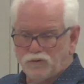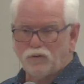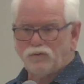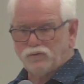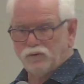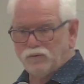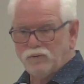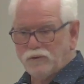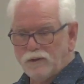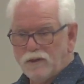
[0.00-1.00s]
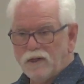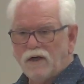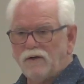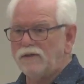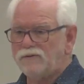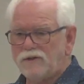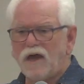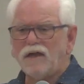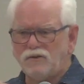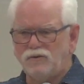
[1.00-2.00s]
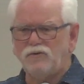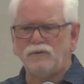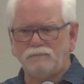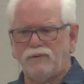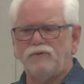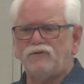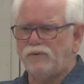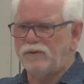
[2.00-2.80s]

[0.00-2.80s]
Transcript: told you. Unless God can use a preacher